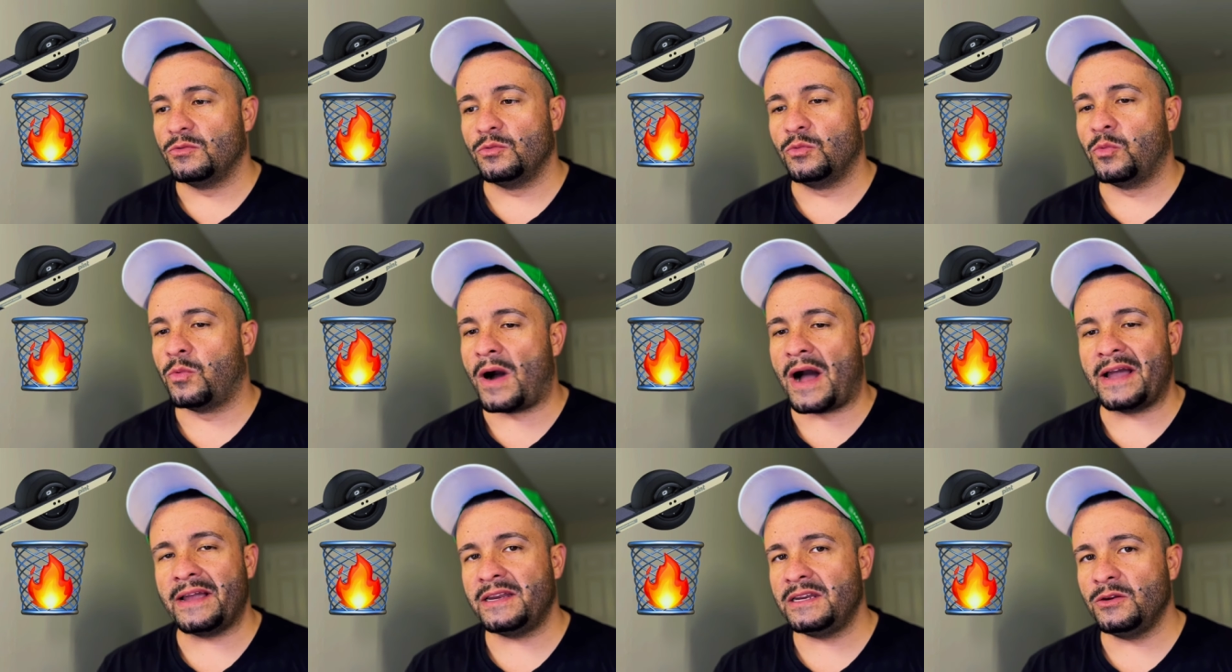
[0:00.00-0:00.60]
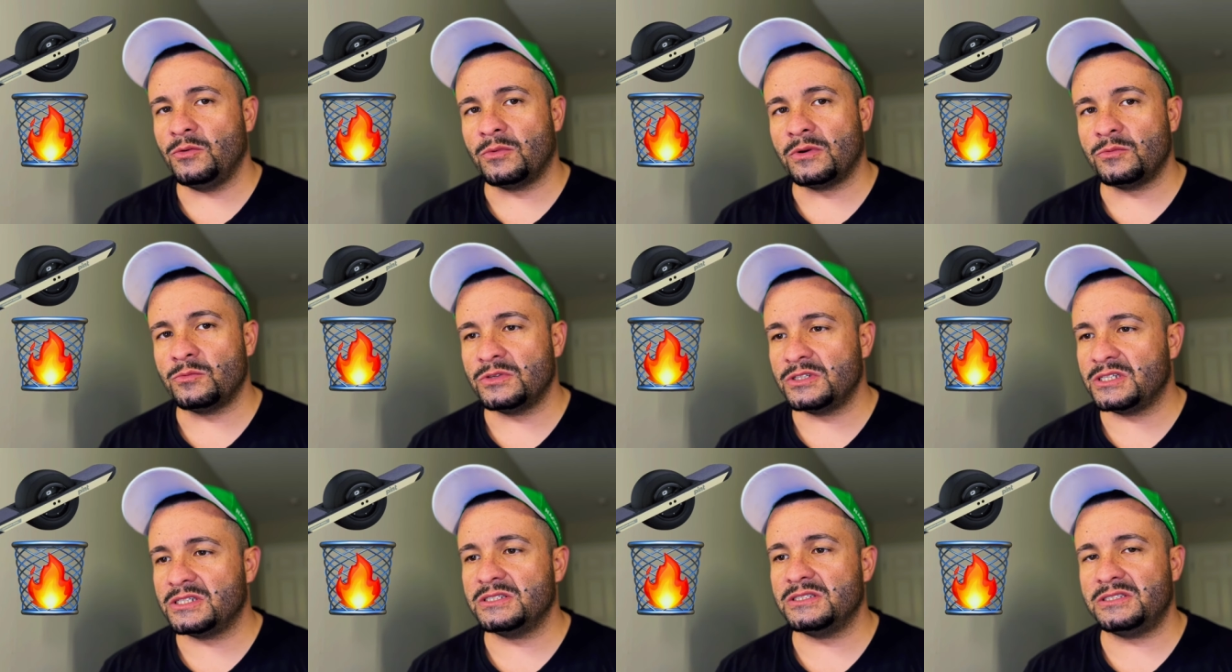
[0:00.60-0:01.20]
why anyone
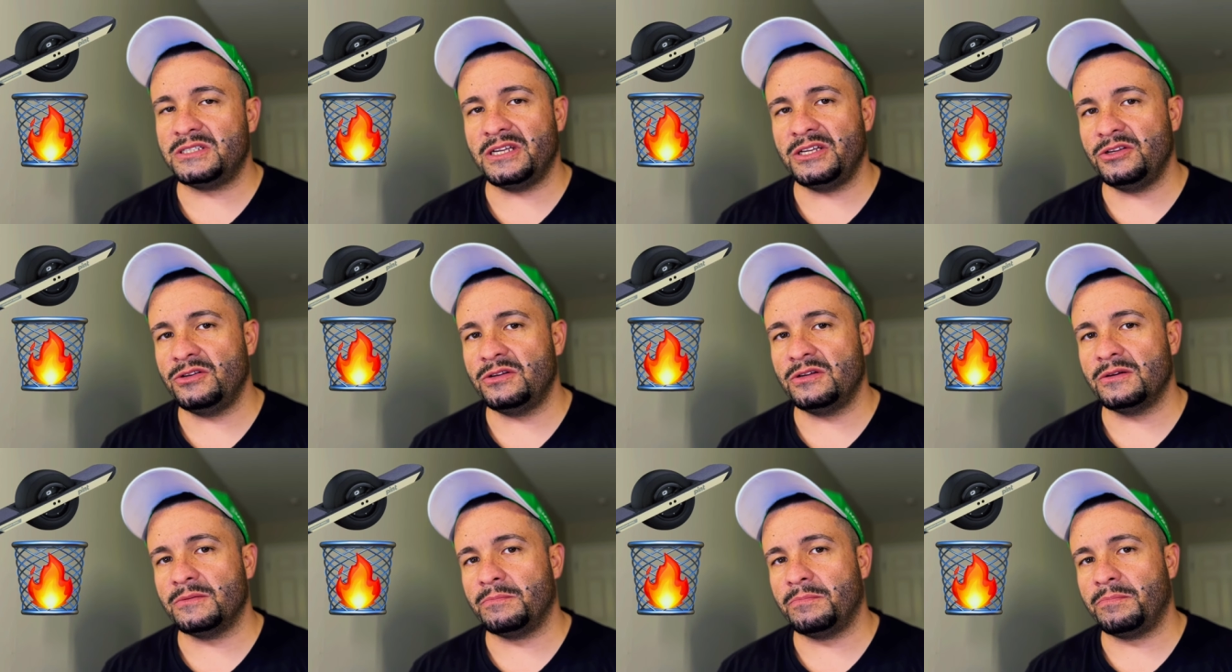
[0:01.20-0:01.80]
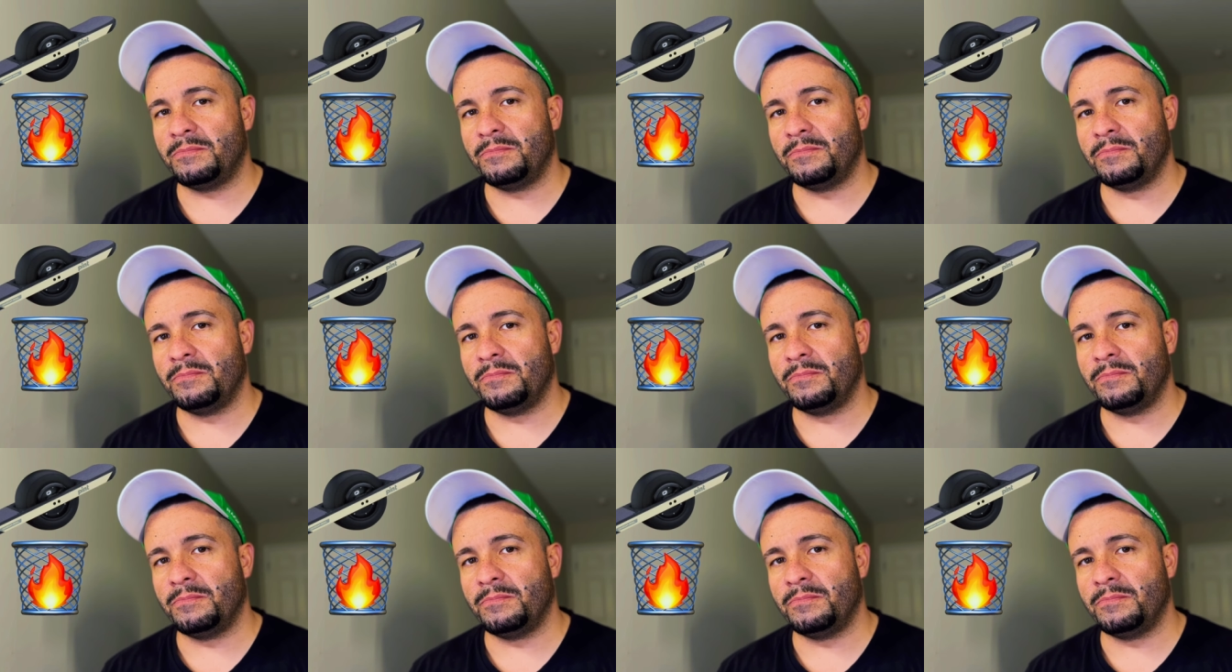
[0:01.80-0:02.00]
would continue to